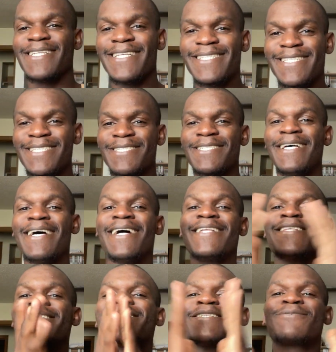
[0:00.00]
This
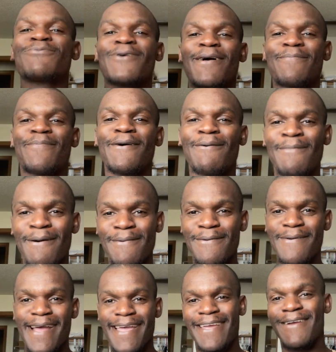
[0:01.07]
is red pill moment
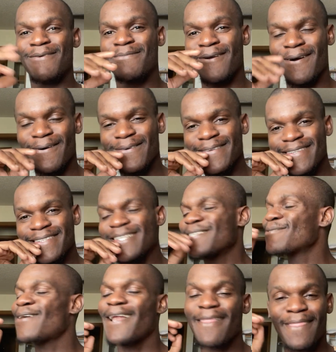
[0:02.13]
right here, bro. This is
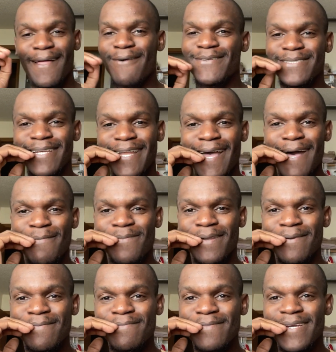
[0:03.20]
what I thought was gonna happen.